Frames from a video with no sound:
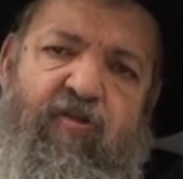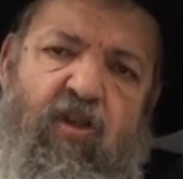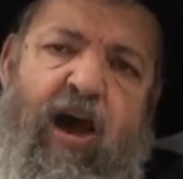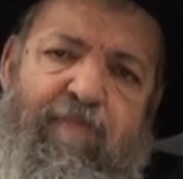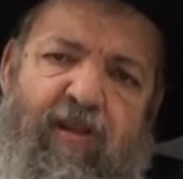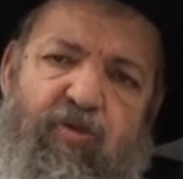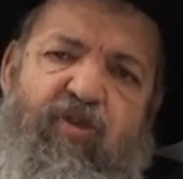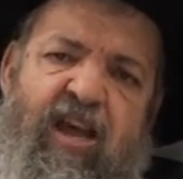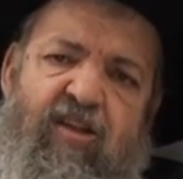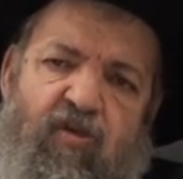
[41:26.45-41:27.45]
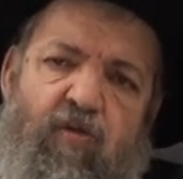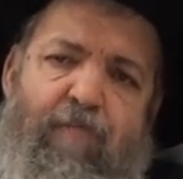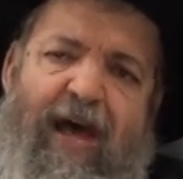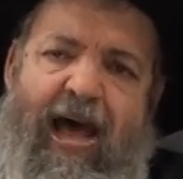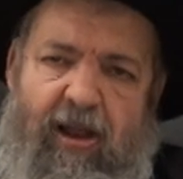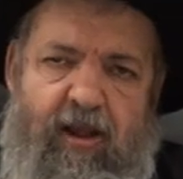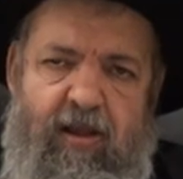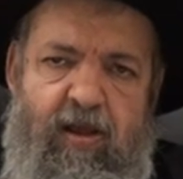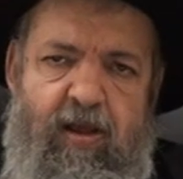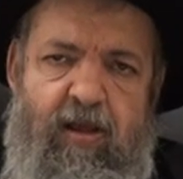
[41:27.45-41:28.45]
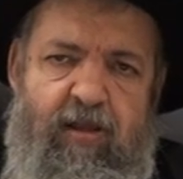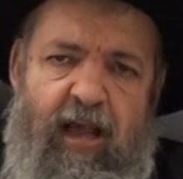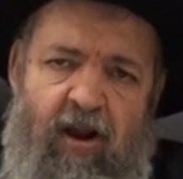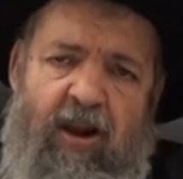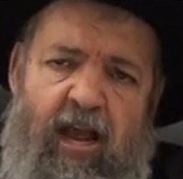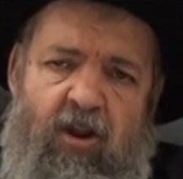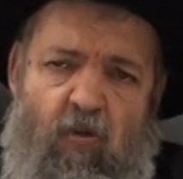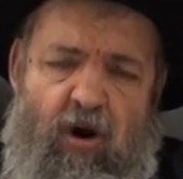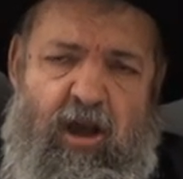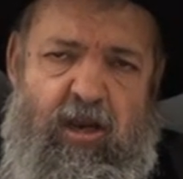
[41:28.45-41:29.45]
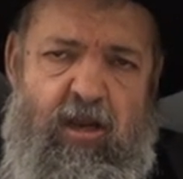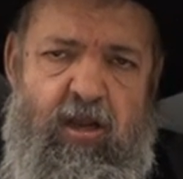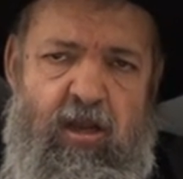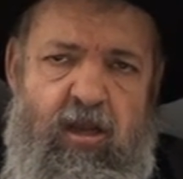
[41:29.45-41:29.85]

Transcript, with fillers: time to think to rebel. They don't need the wood.